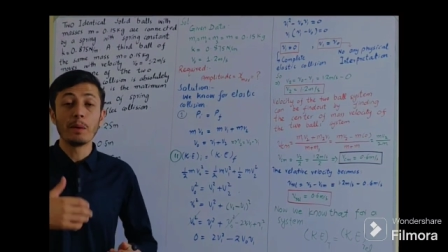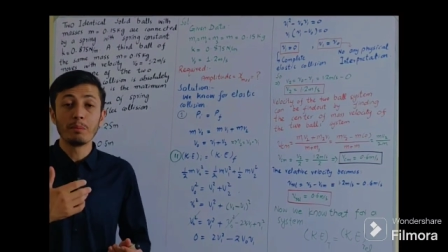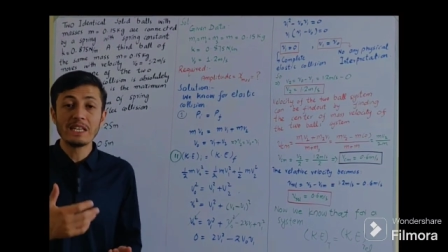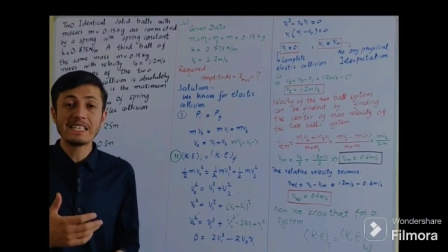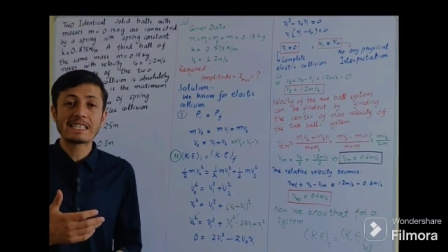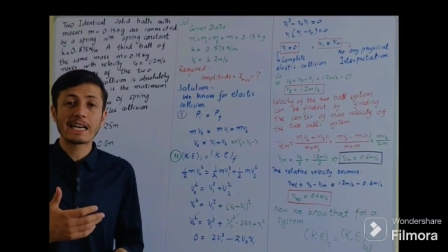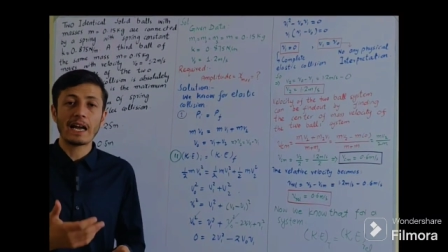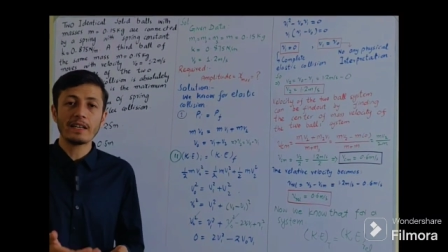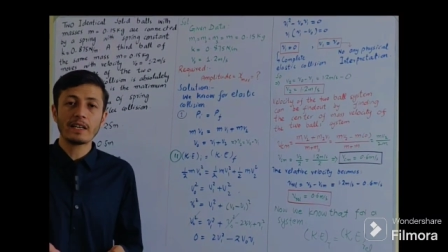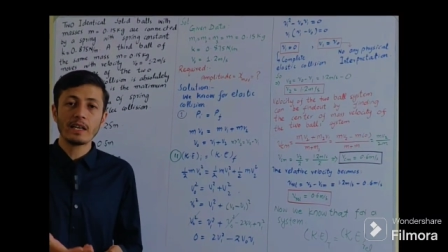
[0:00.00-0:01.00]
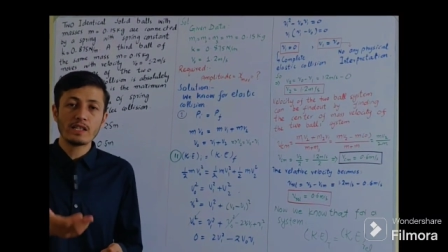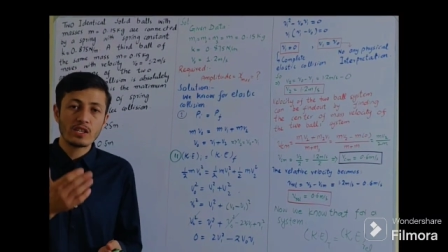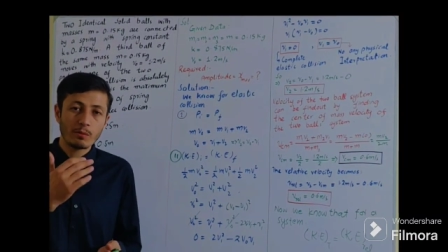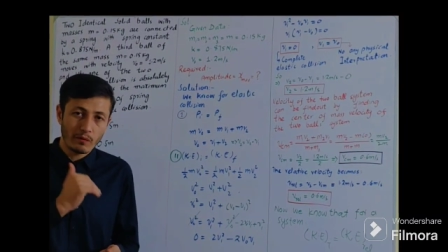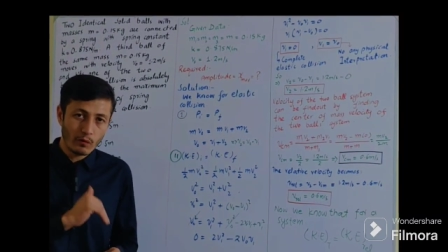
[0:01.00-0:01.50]
means the kinetic
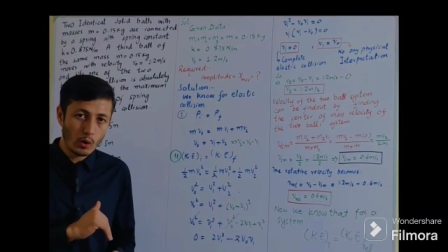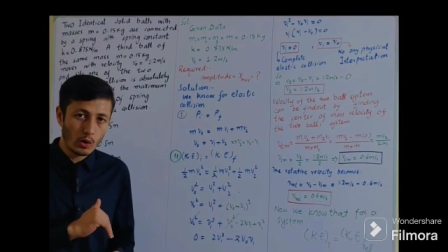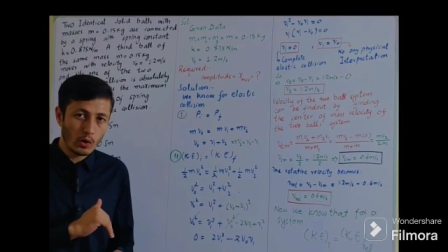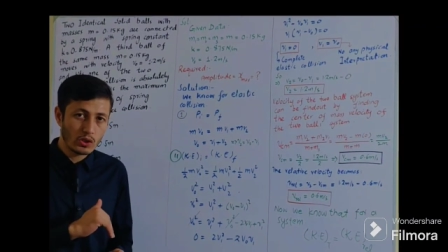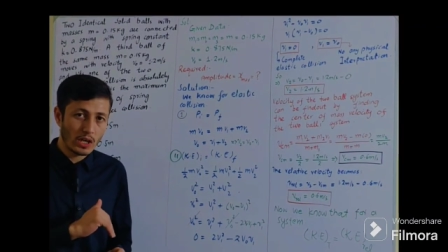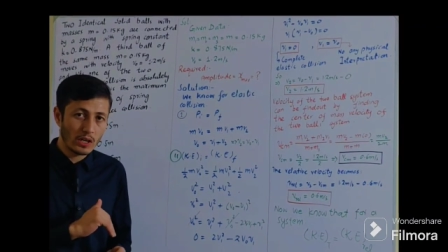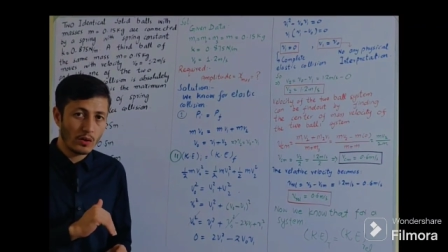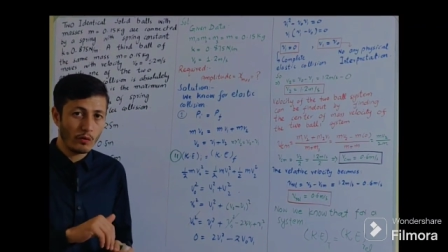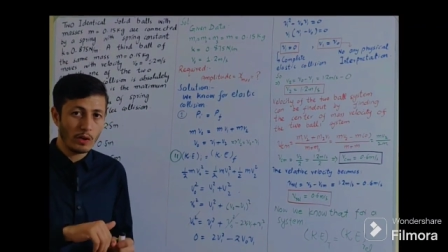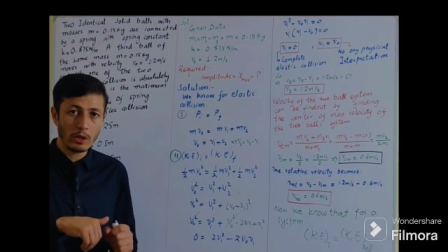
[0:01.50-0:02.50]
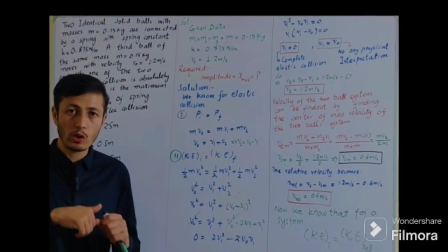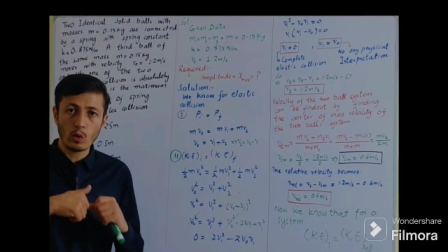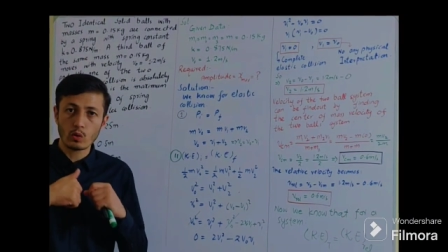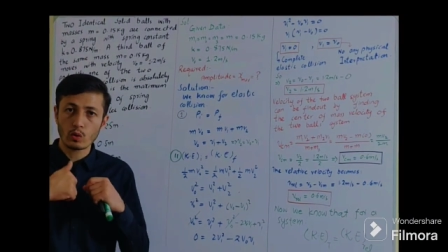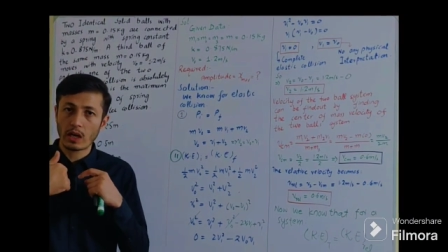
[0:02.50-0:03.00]
energy before collision will be
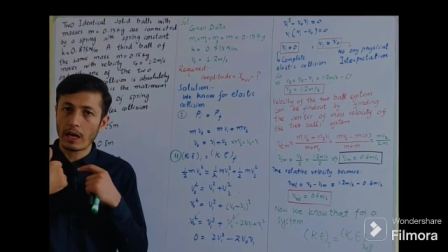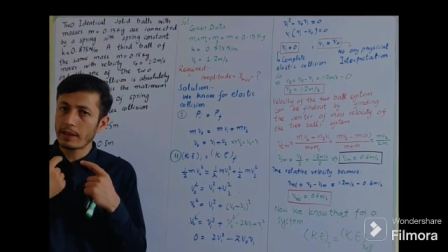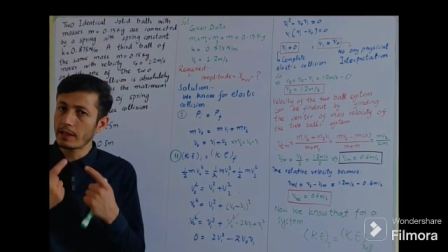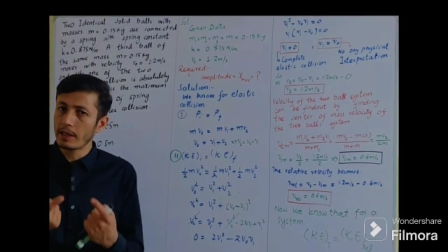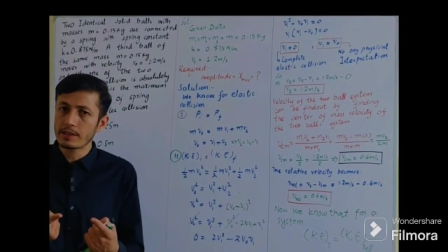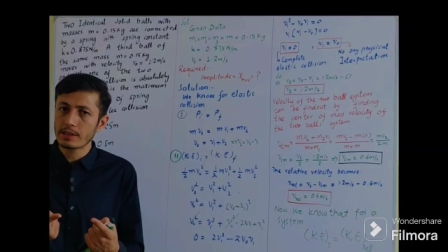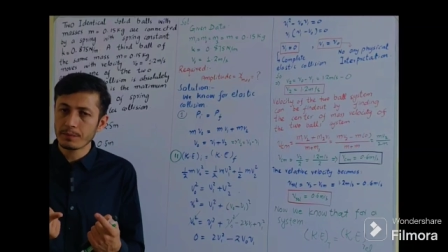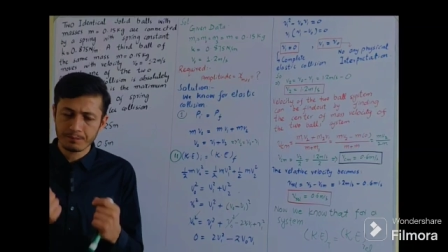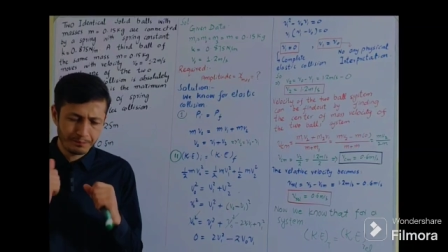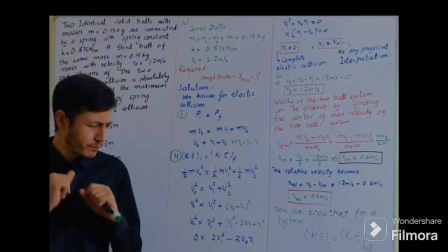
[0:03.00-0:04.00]
equal to the kinetic energy